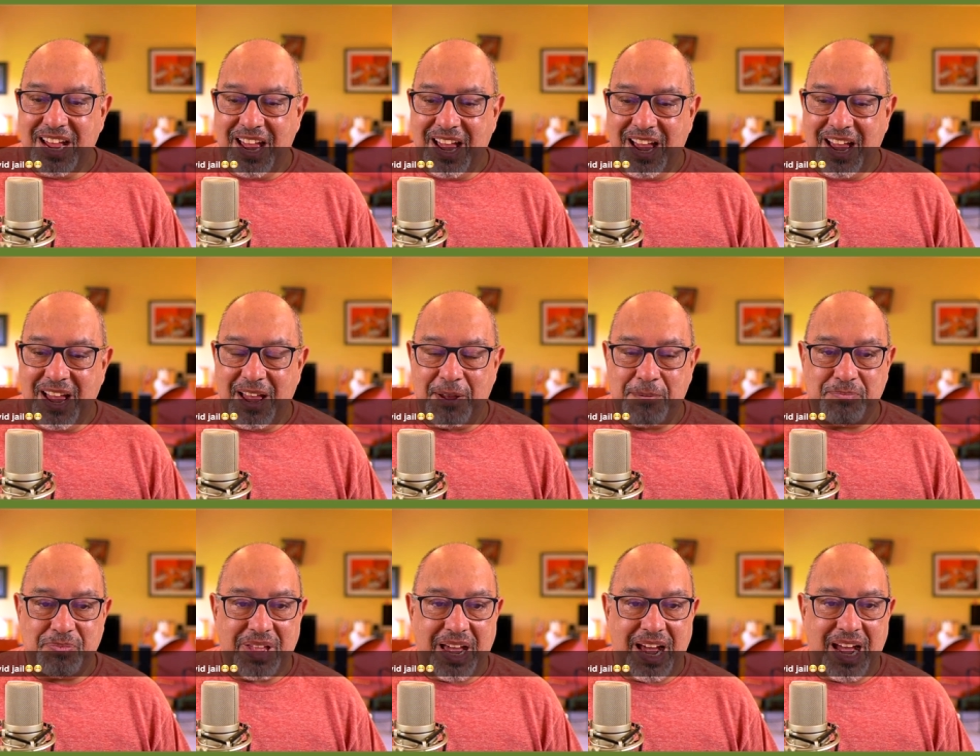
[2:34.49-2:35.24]

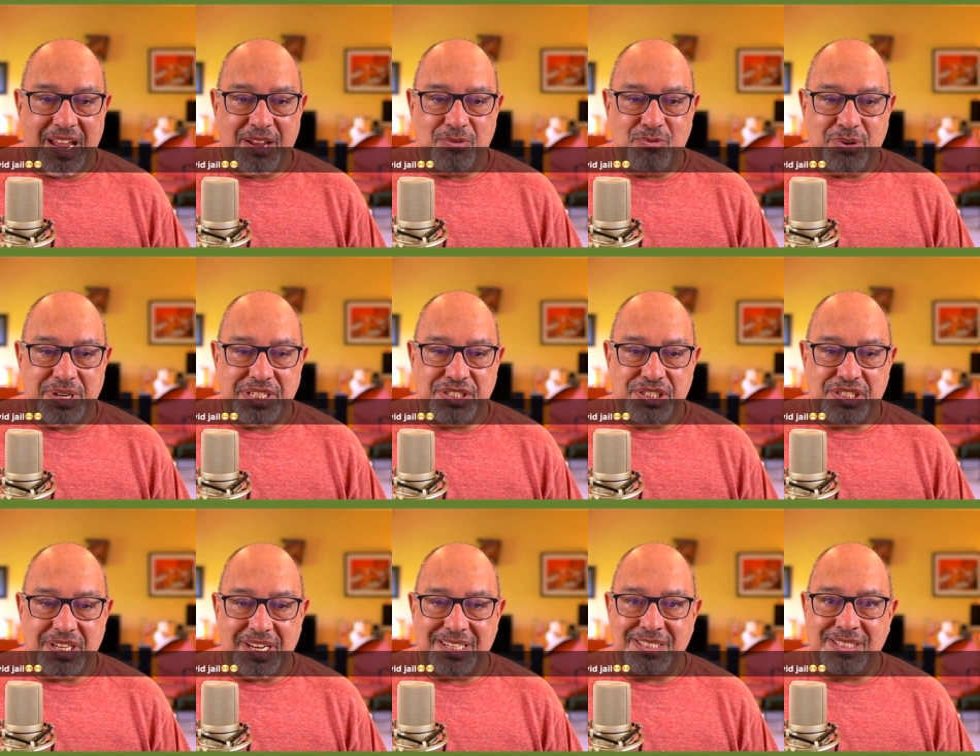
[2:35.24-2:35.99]
Um, I
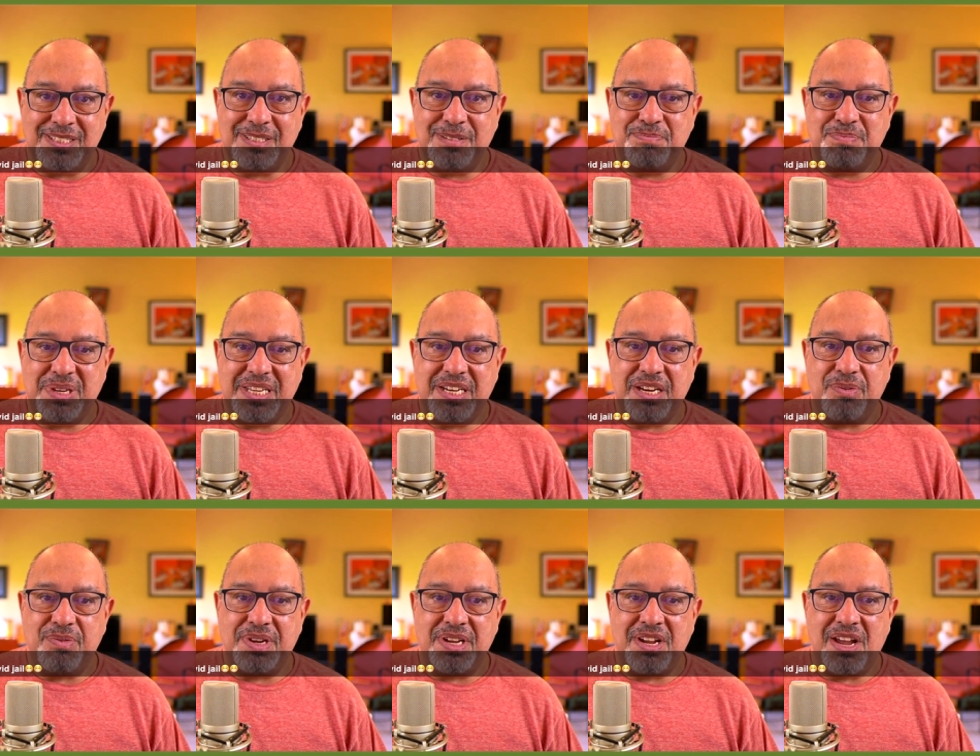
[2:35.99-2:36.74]
wish a
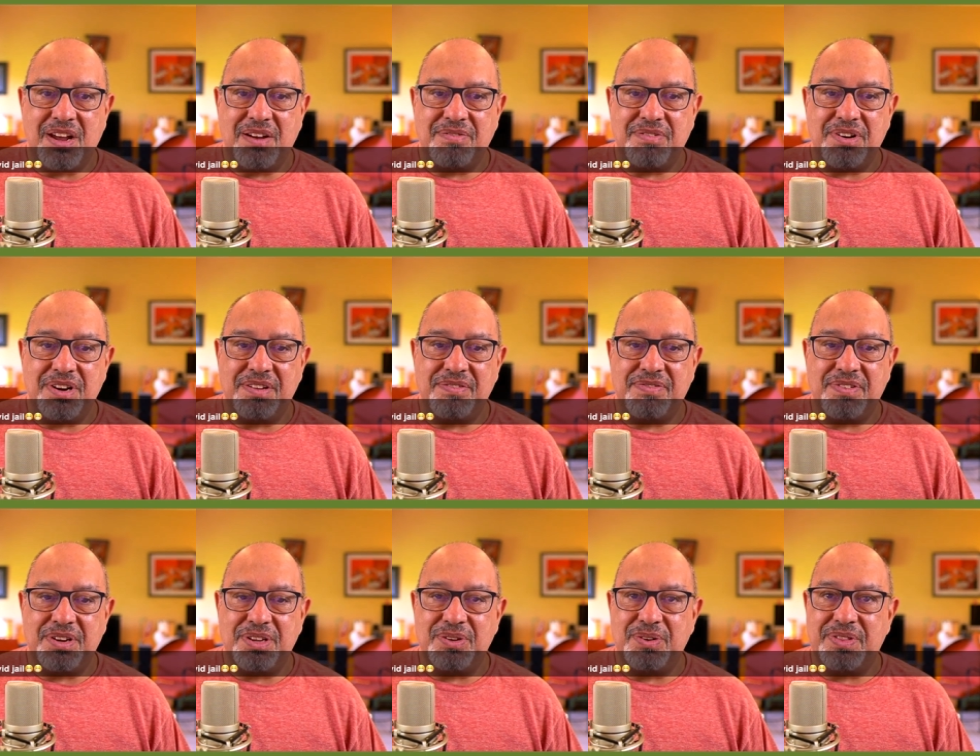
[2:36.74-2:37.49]
speedy recovery
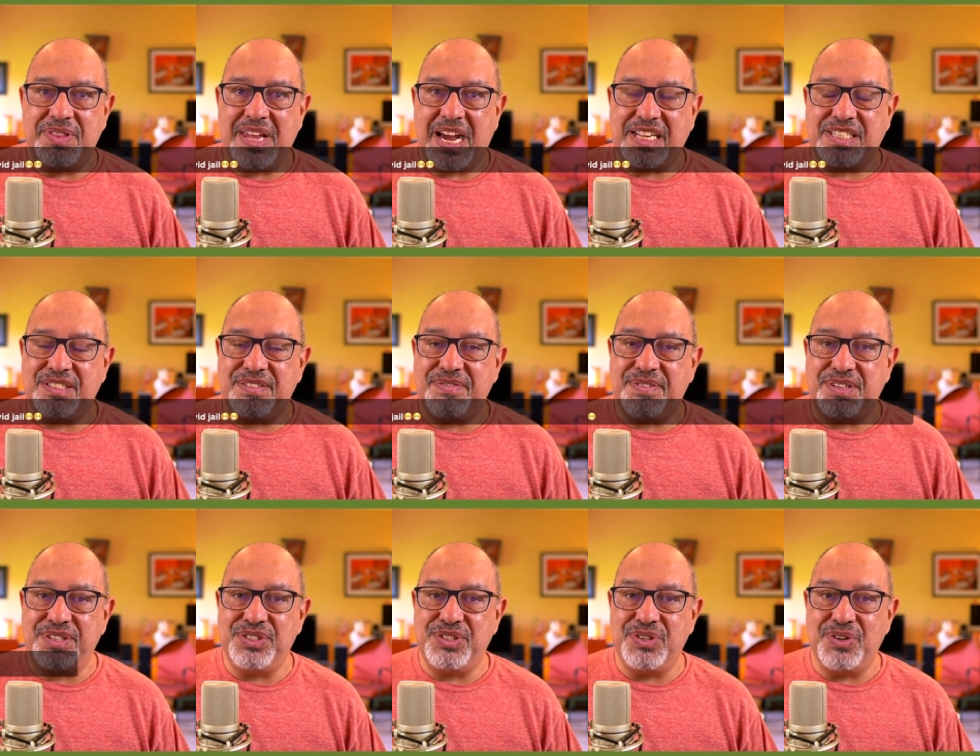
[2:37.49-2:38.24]
for you. That's
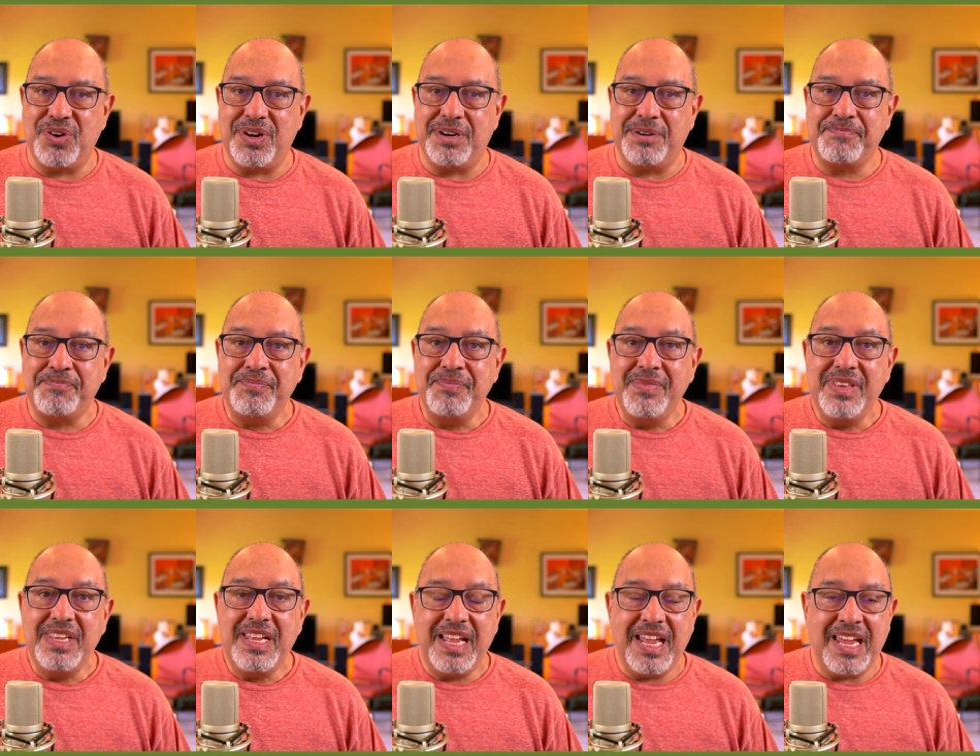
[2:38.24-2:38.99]
for sure.
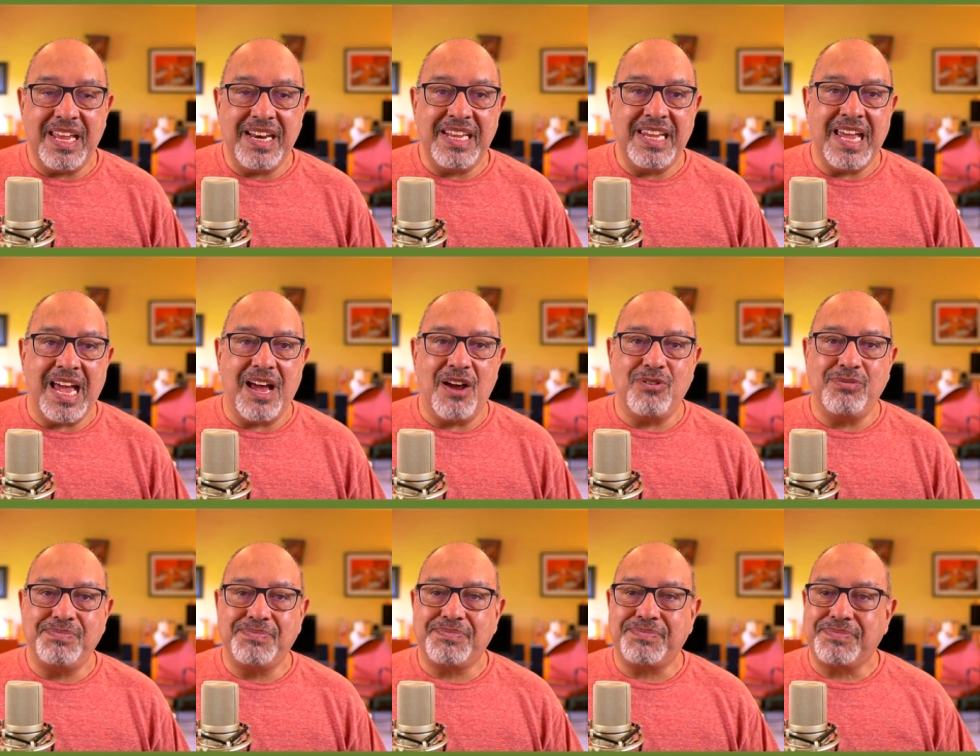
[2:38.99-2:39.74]
Anyhow,